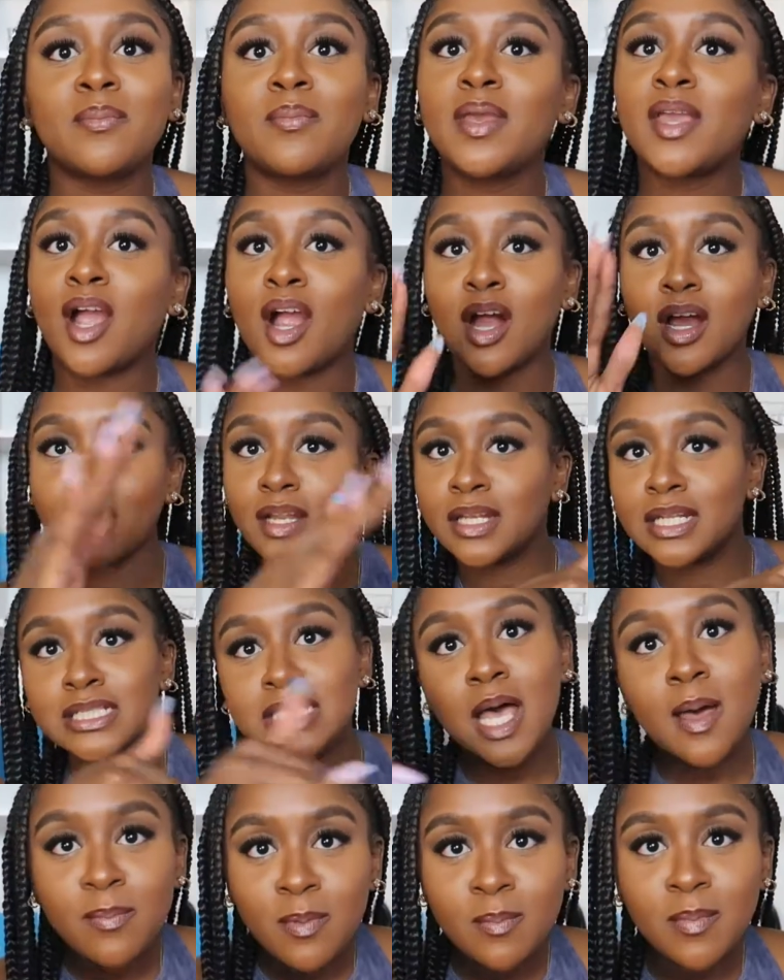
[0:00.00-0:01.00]
it be hurting the
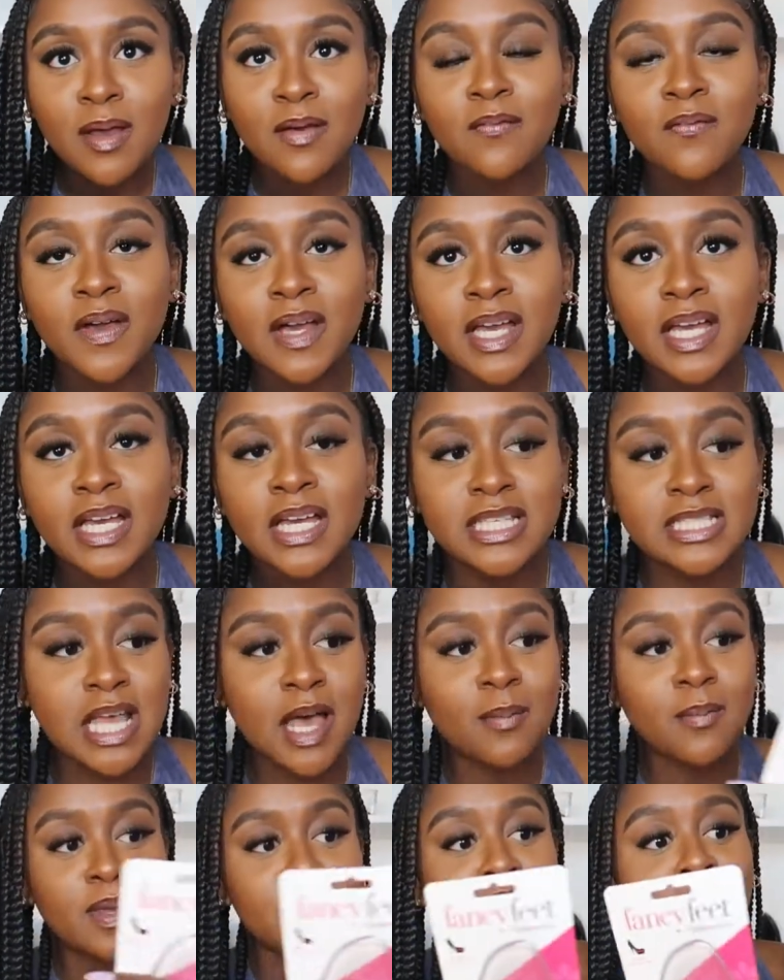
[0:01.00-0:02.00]
top of my foot because
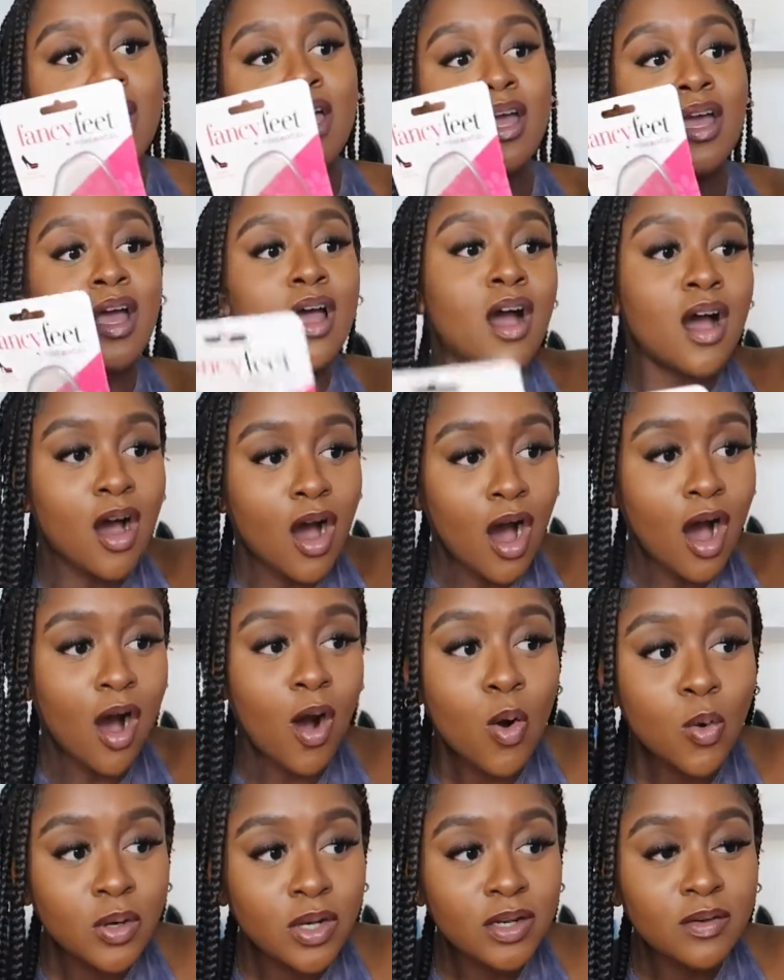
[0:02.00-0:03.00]
I be
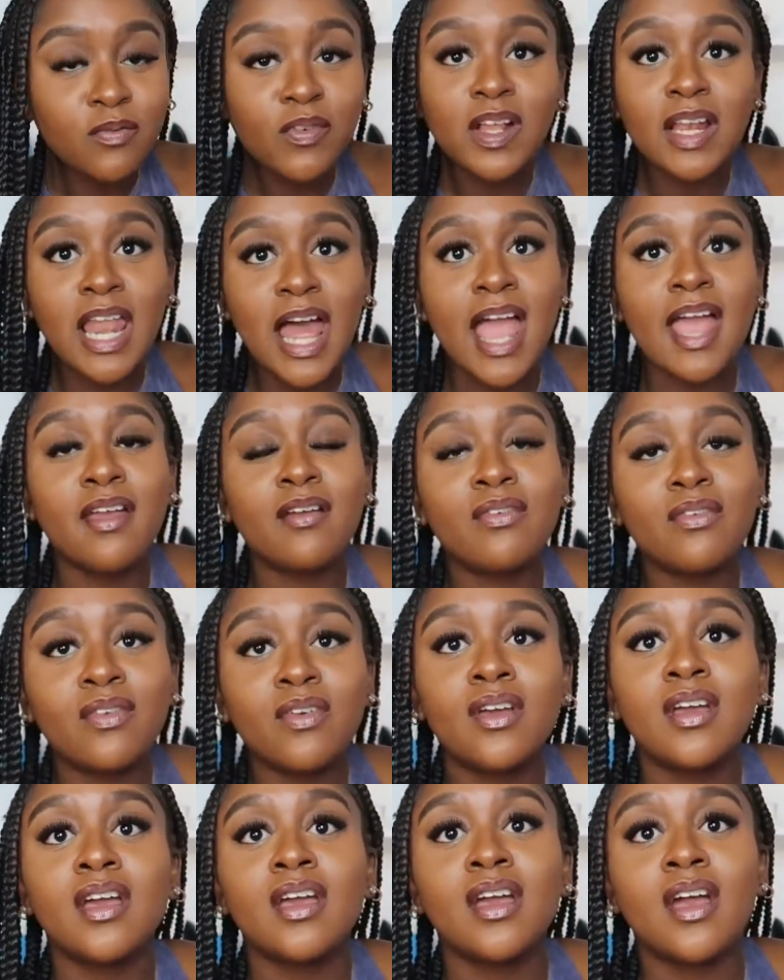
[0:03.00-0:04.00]
holding for life
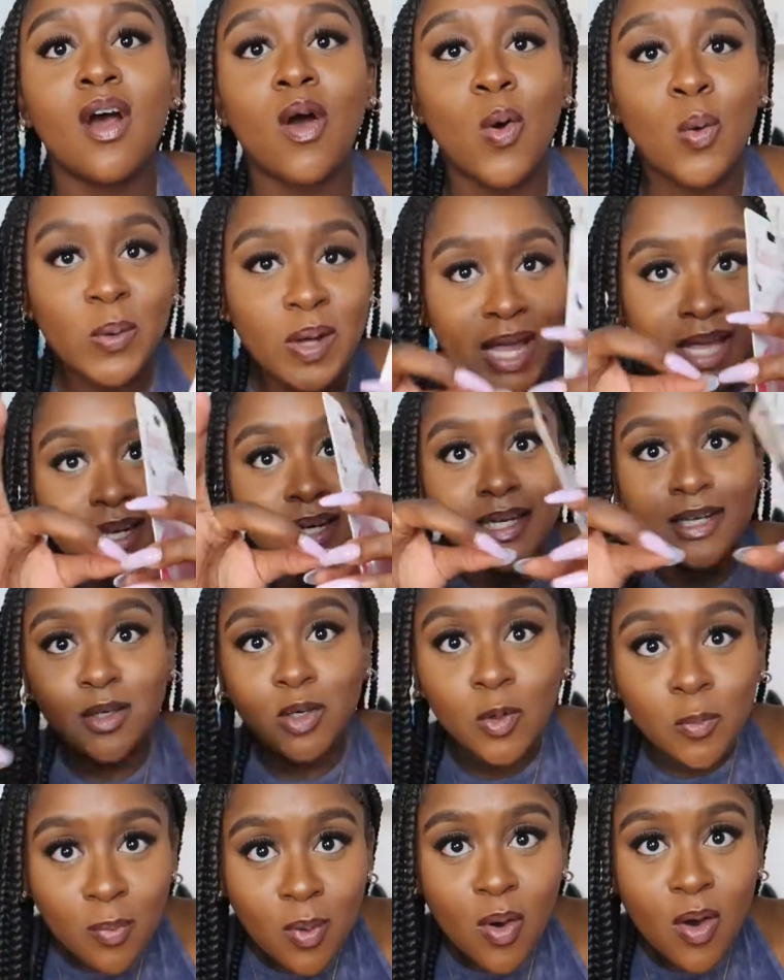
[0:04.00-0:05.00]
on that
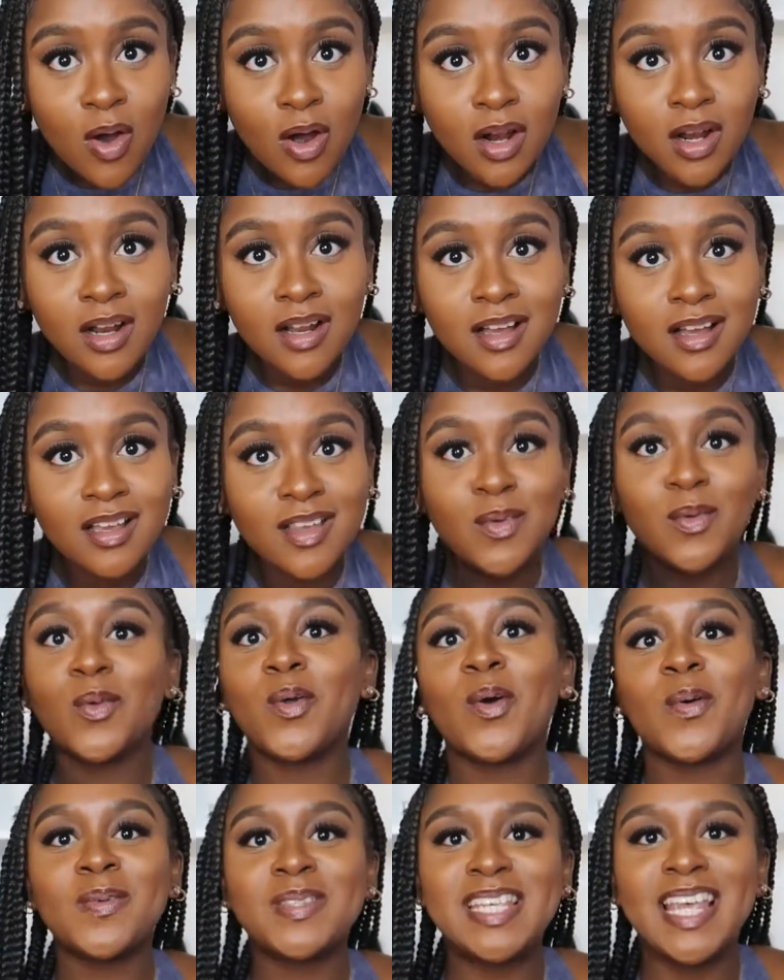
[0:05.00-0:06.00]
little bar. You
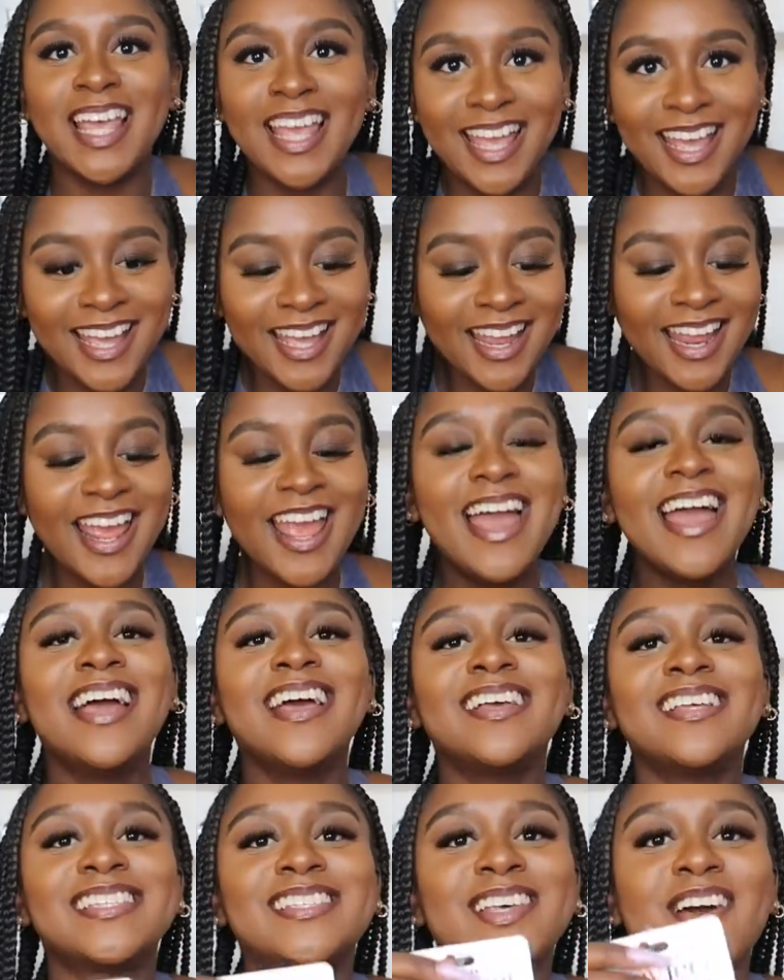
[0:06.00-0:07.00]
know what I'm saying?
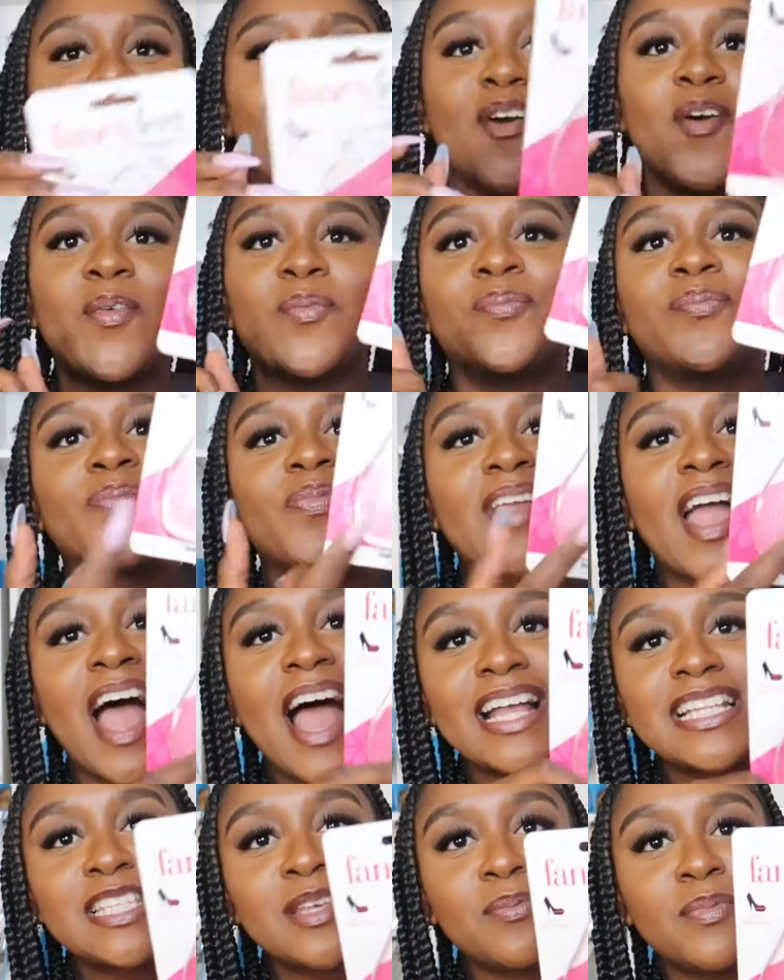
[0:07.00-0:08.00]
So
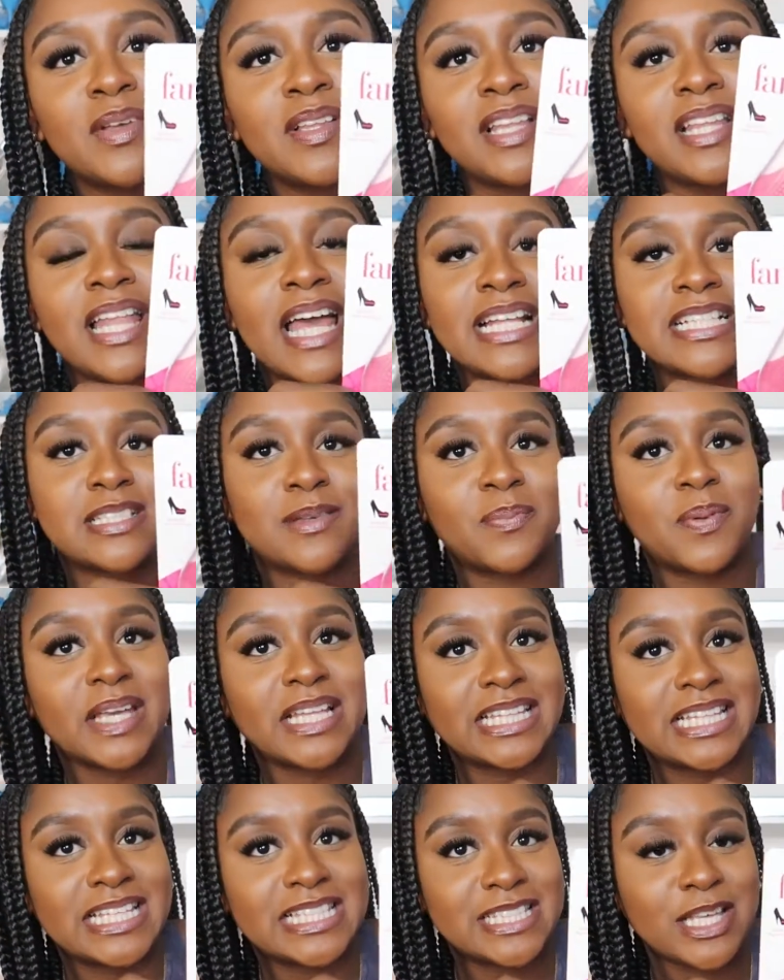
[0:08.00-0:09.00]
I typically like to
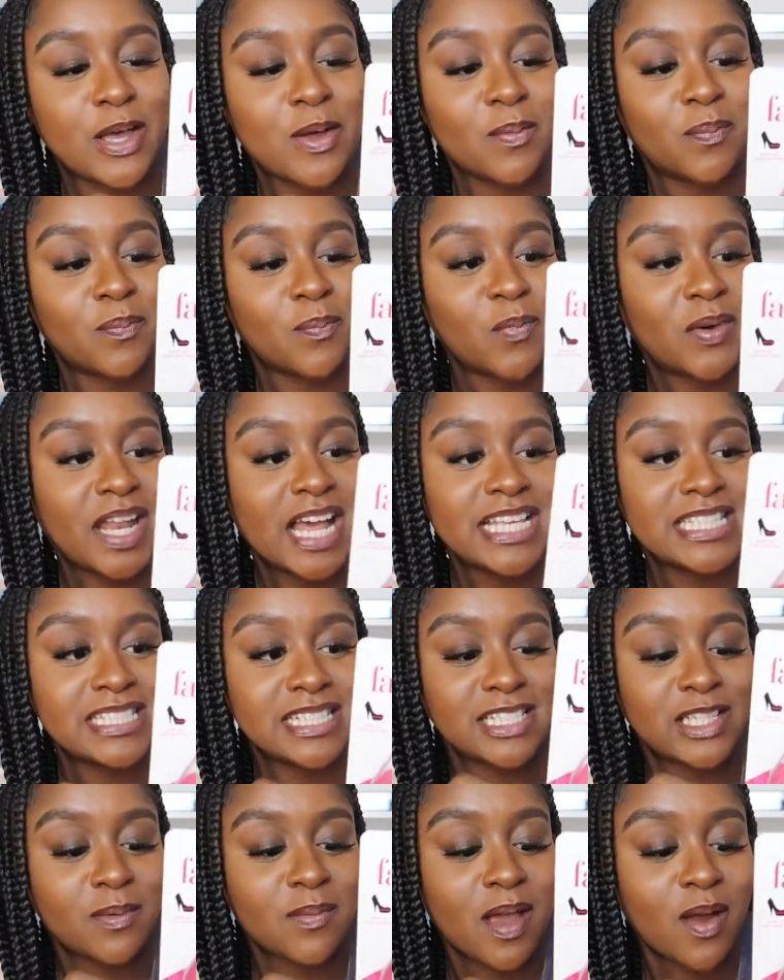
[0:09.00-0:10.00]
pick these up when I
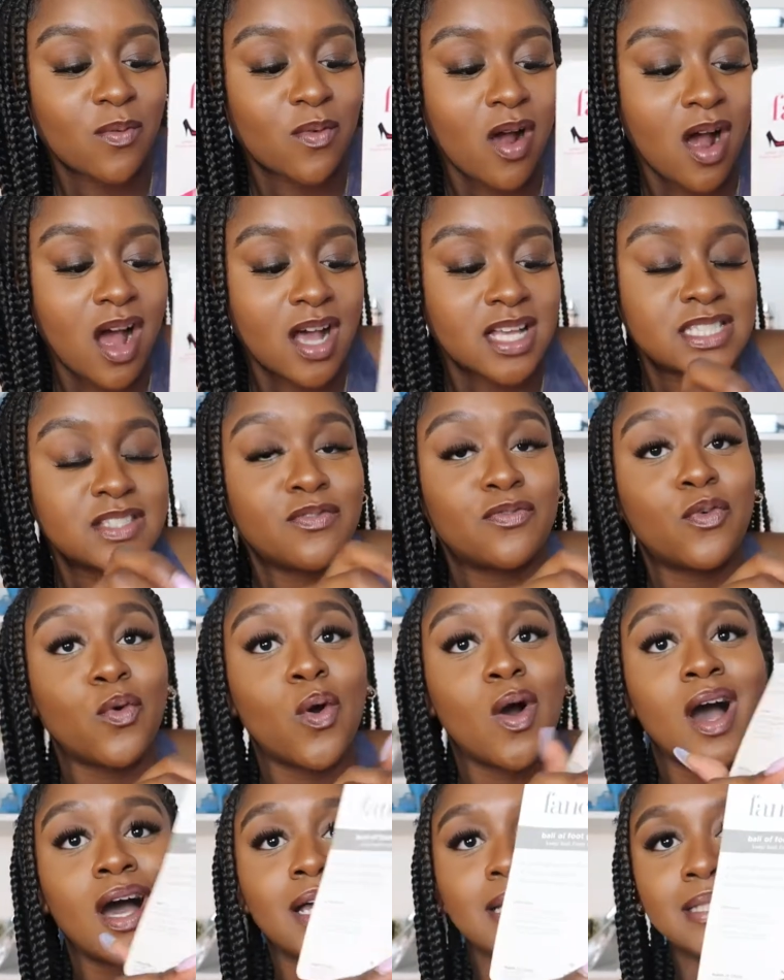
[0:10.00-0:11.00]
see them at Ross
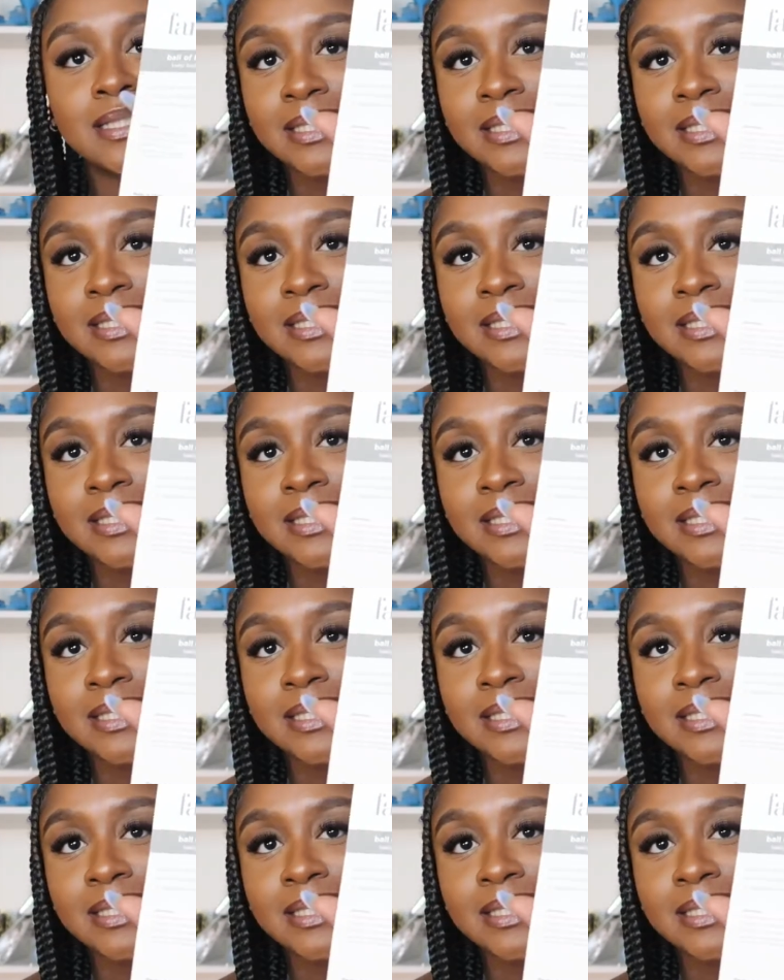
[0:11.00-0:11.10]
for a